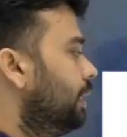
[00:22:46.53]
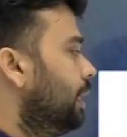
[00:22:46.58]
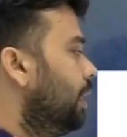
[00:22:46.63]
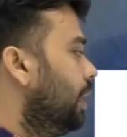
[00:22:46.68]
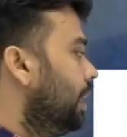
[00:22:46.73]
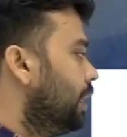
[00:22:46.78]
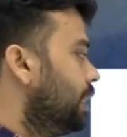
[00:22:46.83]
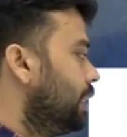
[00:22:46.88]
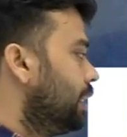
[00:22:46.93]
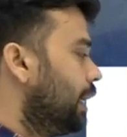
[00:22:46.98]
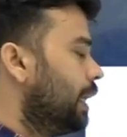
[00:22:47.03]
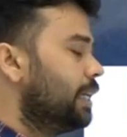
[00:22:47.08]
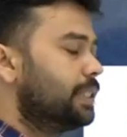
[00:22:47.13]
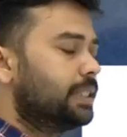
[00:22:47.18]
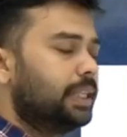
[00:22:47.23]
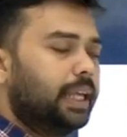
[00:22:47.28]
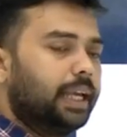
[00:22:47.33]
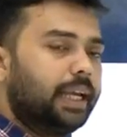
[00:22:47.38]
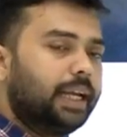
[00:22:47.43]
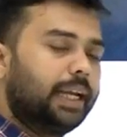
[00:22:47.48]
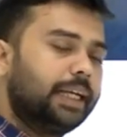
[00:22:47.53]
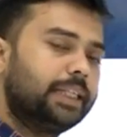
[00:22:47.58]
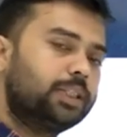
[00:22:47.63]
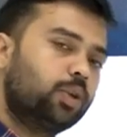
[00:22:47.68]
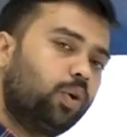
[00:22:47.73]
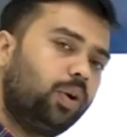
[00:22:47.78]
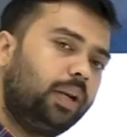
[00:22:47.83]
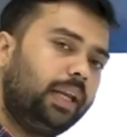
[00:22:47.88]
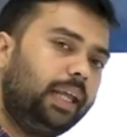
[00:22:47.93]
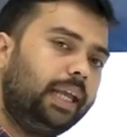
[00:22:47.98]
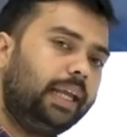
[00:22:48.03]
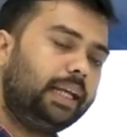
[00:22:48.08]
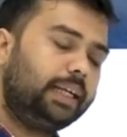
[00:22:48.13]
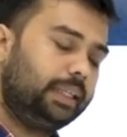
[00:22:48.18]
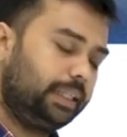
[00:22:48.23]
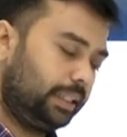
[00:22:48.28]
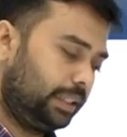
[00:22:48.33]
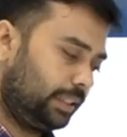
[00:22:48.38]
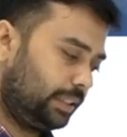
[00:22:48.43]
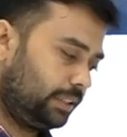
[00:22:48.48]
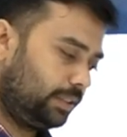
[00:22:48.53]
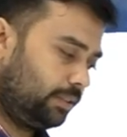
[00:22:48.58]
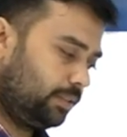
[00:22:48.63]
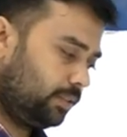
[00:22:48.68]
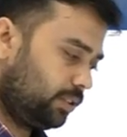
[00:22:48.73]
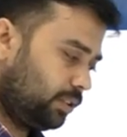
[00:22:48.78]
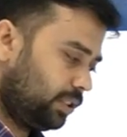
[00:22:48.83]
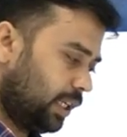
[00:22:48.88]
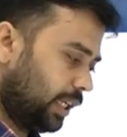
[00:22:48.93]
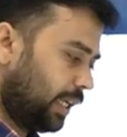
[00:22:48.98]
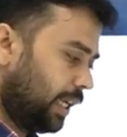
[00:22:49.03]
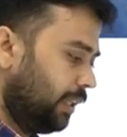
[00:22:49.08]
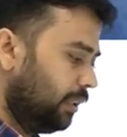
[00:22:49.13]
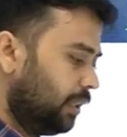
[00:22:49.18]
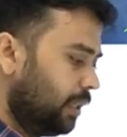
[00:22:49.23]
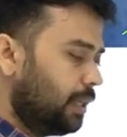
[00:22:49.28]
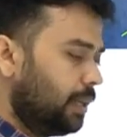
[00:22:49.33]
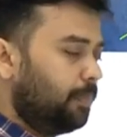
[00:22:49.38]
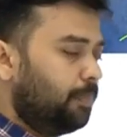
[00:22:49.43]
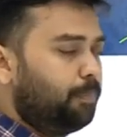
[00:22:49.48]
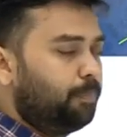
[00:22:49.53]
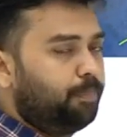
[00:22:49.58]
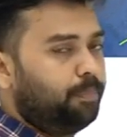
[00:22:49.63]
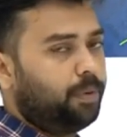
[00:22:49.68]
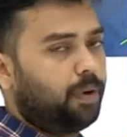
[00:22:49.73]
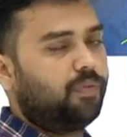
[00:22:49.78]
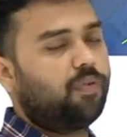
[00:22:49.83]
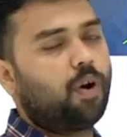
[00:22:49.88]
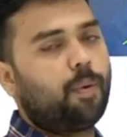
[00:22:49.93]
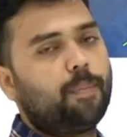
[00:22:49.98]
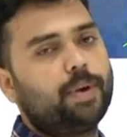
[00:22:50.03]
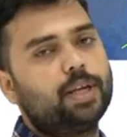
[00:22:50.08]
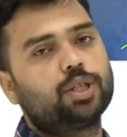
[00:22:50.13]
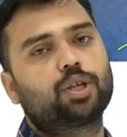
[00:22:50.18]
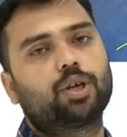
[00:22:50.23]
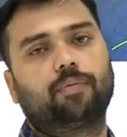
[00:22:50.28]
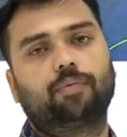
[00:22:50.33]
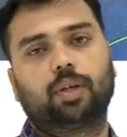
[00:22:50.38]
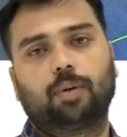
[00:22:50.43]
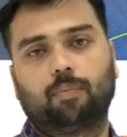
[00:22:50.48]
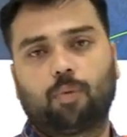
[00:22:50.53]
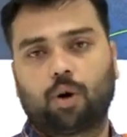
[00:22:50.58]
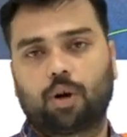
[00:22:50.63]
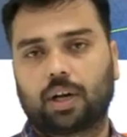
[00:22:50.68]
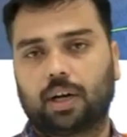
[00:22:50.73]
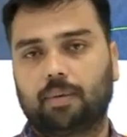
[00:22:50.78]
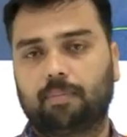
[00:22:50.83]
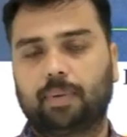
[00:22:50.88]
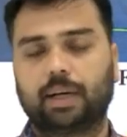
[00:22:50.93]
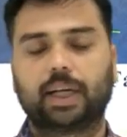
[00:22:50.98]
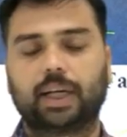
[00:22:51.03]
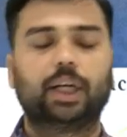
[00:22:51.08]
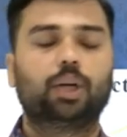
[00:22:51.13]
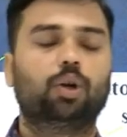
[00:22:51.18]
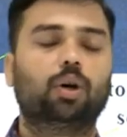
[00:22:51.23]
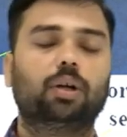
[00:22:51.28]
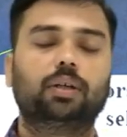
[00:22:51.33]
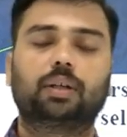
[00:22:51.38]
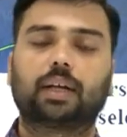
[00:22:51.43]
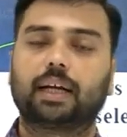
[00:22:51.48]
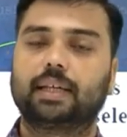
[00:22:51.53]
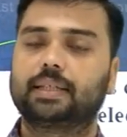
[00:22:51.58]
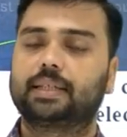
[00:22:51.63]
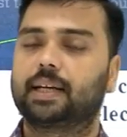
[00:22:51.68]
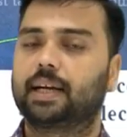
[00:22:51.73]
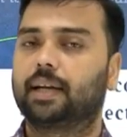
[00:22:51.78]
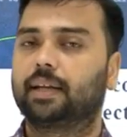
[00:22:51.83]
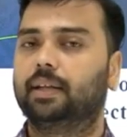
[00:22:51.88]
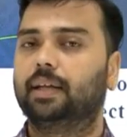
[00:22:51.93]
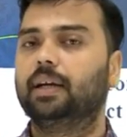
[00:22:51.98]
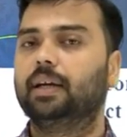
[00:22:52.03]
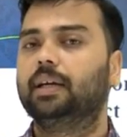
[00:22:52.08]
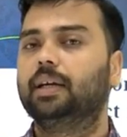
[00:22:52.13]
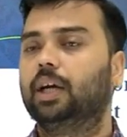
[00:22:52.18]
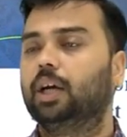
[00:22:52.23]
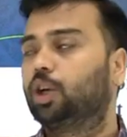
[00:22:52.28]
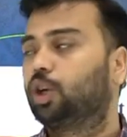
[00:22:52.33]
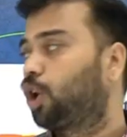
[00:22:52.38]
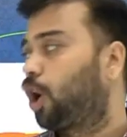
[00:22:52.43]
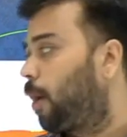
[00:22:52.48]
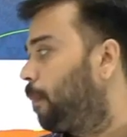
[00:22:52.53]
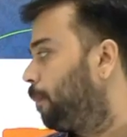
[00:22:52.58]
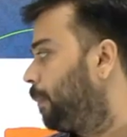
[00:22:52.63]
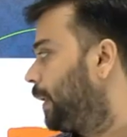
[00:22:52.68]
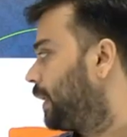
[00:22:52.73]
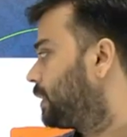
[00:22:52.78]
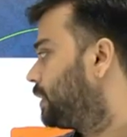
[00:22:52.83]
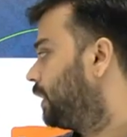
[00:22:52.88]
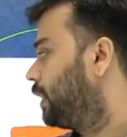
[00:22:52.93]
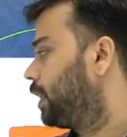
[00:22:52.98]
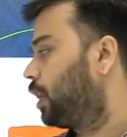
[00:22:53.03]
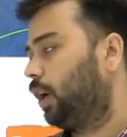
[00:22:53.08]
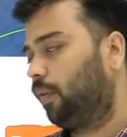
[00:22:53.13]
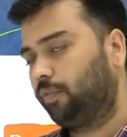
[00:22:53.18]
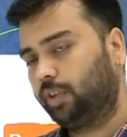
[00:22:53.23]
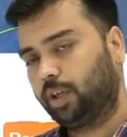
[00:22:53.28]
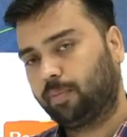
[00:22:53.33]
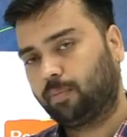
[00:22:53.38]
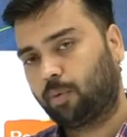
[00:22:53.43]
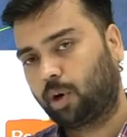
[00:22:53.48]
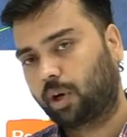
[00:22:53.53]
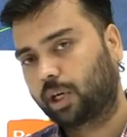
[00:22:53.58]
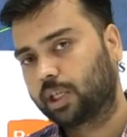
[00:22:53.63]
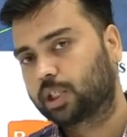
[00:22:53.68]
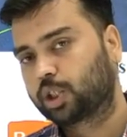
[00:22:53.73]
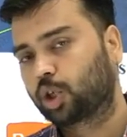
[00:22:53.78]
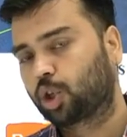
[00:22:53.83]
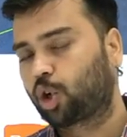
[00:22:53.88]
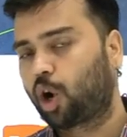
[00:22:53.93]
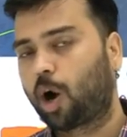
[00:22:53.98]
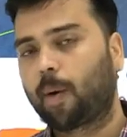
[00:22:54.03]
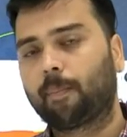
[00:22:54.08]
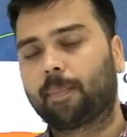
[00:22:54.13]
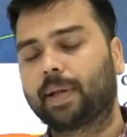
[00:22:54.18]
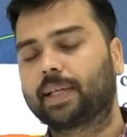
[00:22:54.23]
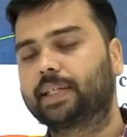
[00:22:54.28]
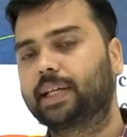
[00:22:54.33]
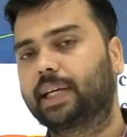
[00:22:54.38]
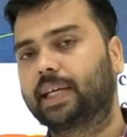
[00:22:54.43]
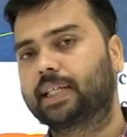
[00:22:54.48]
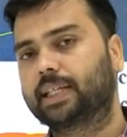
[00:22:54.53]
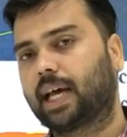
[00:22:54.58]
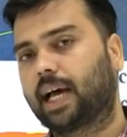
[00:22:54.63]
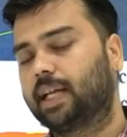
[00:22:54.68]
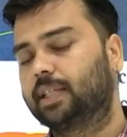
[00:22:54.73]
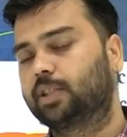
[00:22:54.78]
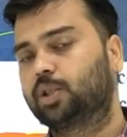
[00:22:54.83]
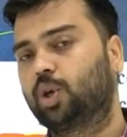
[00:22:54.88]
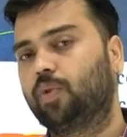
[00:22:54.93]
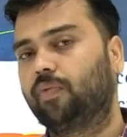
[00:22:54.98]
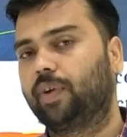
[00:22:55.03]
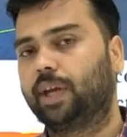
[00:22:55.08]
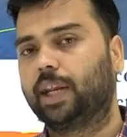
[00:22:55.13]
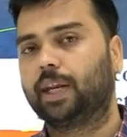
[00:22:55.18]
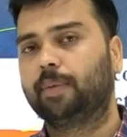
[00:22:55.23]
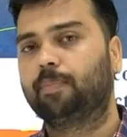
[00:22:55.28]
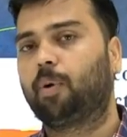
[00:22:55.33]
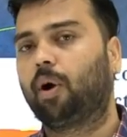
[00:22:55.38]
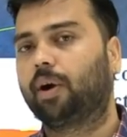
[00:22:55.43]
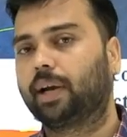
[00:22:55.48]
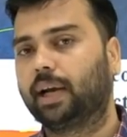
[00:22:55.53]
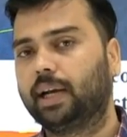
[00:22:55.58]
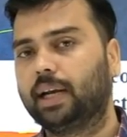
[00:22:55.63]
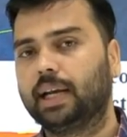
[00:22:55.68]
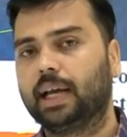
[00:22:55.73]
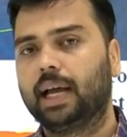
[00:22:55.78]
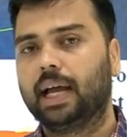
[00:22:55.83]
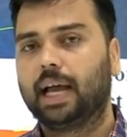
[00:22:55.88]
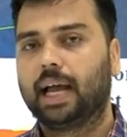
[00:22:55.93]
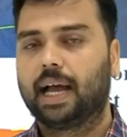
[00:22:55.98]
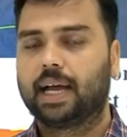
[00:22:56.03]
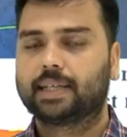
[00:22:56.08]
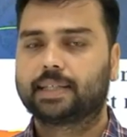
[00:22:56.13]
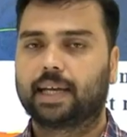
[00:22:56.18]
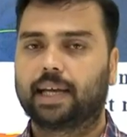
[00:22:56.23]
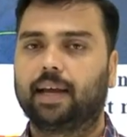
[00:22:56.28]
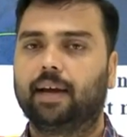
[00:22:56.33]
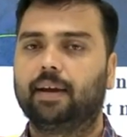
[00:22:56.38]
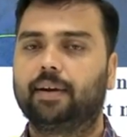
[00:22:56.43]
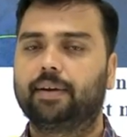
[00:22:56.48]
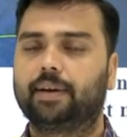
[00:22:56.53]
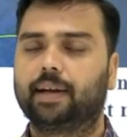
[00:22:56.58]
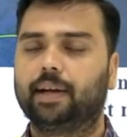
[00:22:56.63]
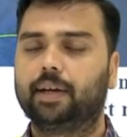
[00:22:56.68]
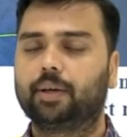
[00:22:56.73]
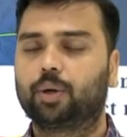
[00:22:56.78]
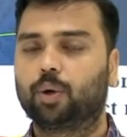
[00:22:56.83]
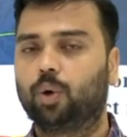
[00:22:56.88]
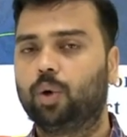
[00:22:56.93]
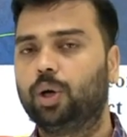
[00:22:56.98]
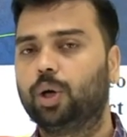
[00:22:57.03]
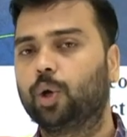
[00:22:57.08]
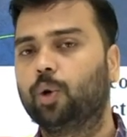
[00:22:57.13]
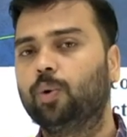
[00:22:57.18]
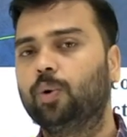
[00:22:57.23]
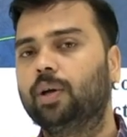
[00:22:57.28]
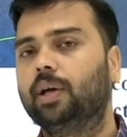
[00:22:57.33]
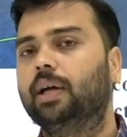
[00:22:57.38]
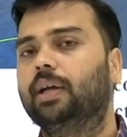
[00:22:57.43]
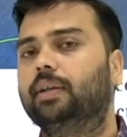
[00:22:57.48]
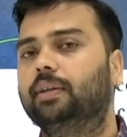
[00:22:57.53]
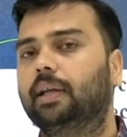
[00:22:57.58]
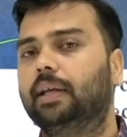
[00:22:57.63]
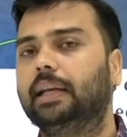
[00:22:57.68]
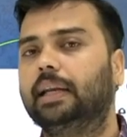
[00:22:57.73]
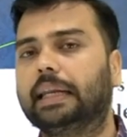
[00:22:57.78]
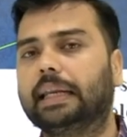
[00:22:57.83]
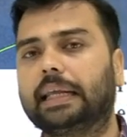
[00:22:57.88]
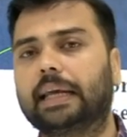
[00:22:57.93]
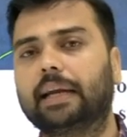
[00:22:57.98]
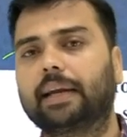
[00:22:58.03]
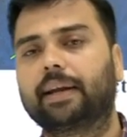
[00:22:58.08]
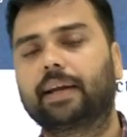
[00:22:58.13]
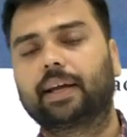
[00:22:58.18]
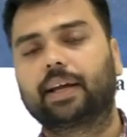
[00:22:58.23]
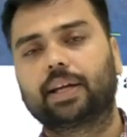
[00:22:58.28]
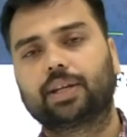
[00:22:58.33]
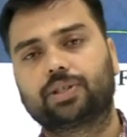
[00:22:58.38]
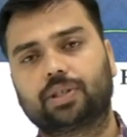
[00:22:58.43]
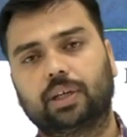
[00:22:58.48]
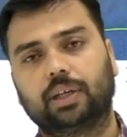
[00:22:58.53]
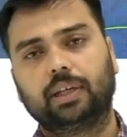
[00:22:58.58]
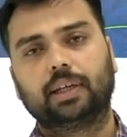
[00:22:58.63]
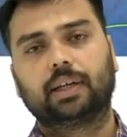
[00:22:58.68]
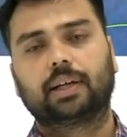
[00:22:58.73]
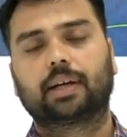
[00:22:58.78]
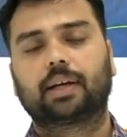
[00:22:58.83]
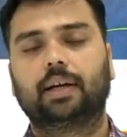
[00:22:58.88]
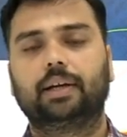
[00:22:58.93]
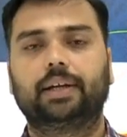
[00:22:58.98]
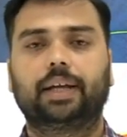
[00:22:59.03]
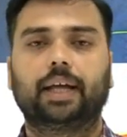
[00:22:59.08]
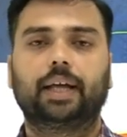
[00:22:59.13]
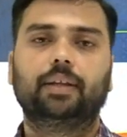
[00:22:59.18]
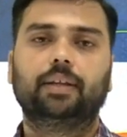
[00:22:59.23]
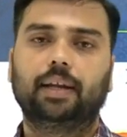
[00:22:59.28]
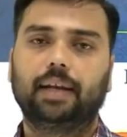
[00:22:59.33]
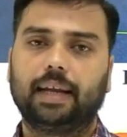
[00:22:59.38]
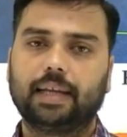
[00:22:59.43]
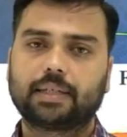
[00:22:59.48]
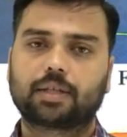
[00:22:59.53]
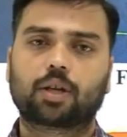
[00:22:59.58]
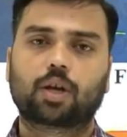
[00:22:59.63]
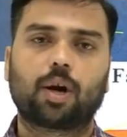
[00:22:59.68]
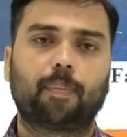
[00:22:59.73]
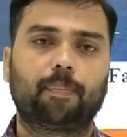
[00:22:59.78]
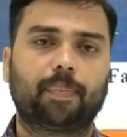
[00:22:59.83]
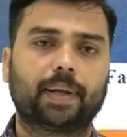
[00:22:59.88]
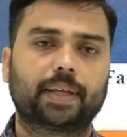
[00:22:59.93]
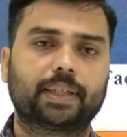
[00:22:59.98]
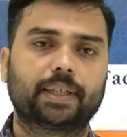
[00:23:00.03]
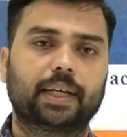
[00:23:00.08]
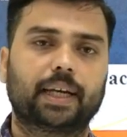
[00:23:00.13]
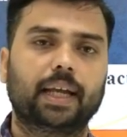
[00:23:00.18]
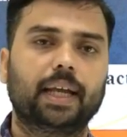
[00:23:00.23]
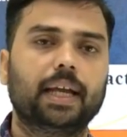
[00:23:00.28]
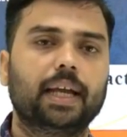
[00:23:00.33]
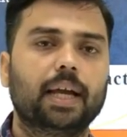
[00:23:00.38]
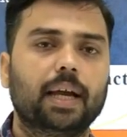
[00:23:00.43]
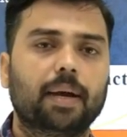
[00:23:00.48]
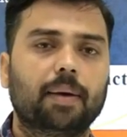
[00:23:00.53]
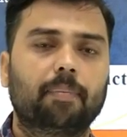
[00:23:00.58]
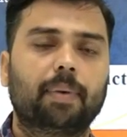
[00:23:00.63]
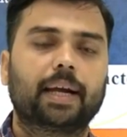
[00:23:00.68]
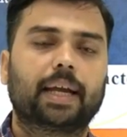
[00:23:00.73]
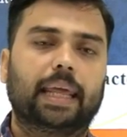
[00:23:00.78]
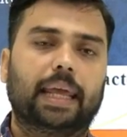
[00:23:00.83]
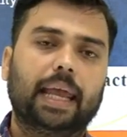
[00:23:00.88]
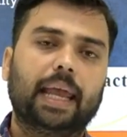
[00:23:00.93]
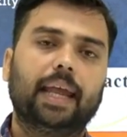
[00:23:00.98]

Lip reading: reasoning is only checking the performance of the model, but it not consider the complexity of the model. So complexity is also very important. As I earlier told you, the linear regression contains the less complexity, but an